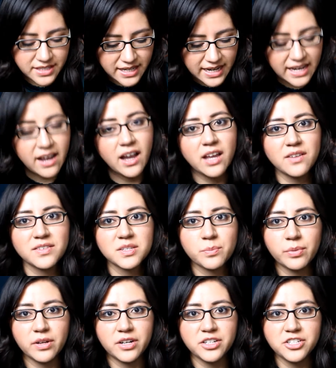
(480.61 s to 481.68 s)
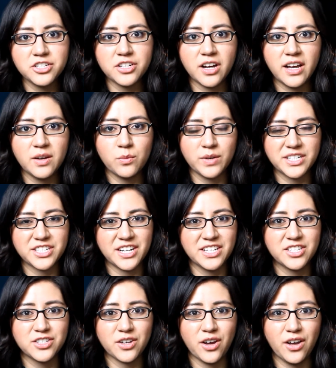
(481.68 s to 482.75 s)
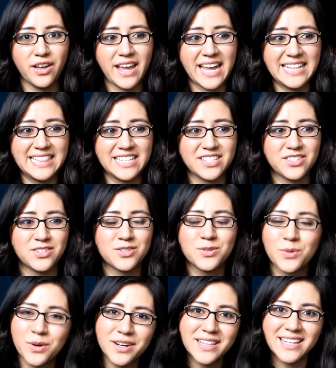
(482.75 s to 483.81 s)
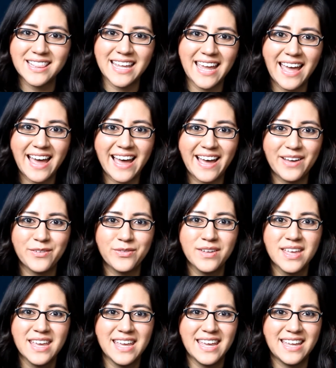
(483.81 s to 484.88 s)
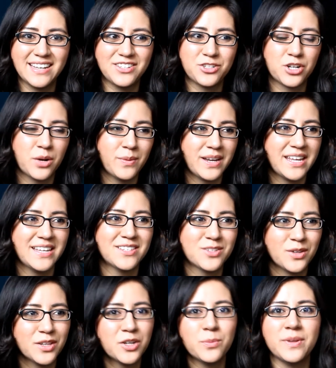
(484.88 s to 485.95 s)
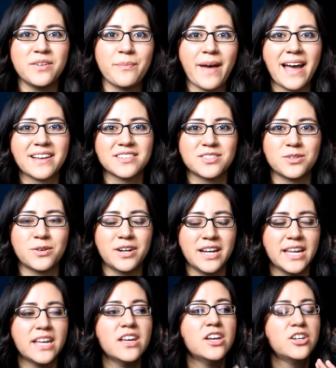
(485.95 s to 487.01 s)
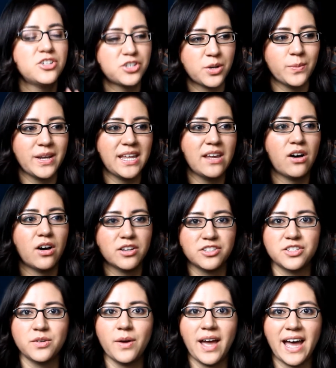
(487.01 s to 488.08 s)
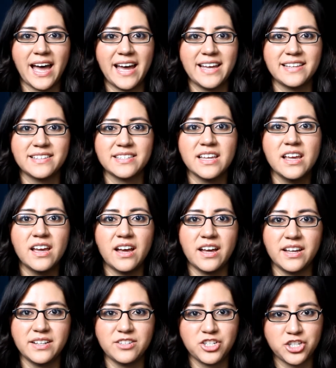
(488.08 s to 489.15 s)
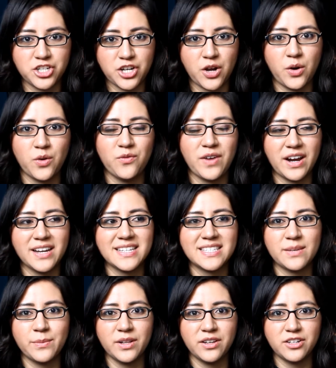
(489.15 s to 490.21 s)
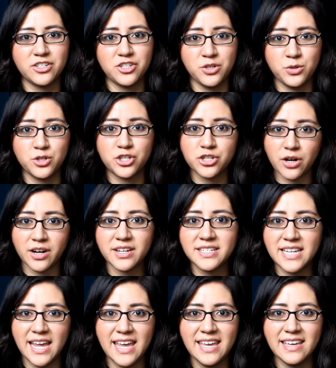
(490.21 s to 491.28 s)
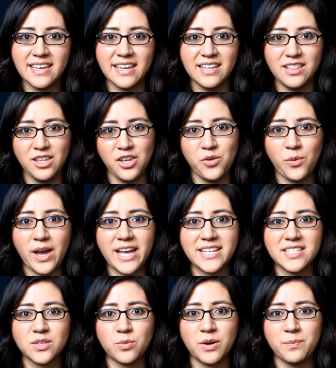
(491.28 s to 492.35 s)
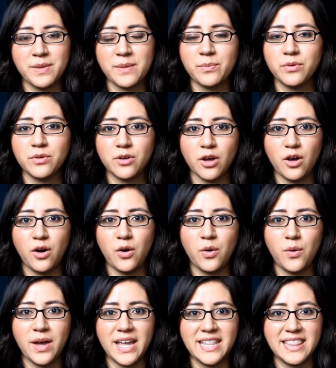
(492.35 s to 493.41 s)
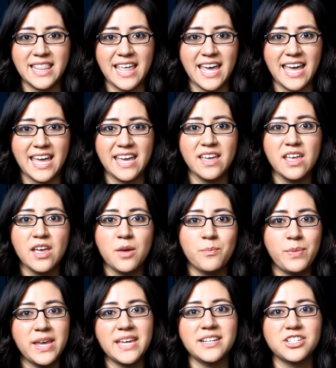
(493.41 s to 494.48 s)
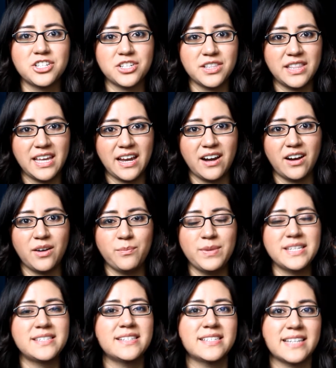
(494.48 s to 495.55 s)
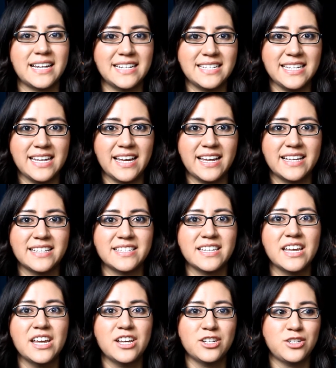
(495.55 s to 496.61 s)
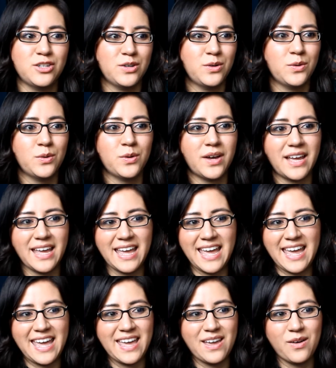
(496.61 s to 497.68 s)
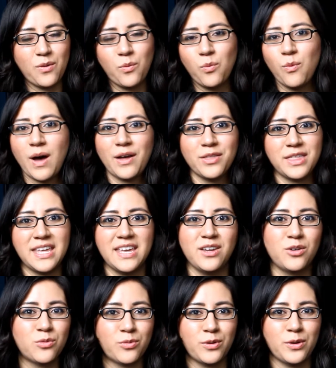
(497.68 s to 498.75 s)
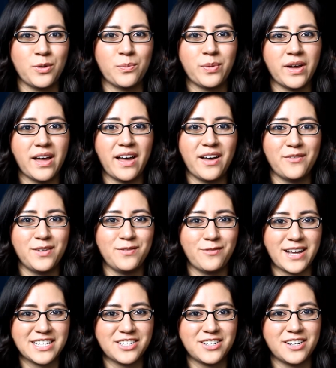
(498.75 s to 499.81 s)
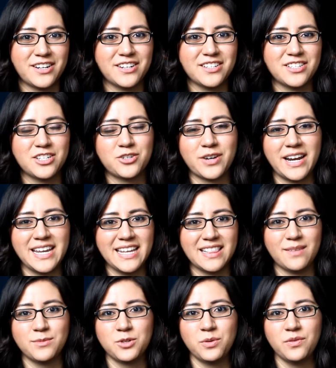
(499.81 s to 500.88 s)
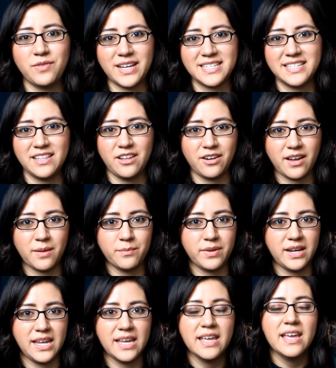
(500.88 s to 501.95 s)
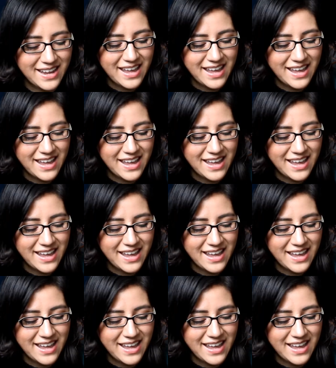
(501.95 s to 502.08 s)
that I kind of splurged on, which I saw at this store that they have in Germany. So a little bit of backstory. Germany also has a show very similar to Shark Tank in the US, where people go and they pitch their business ideas to a wealthy group of investors to try and get them to invest in their company.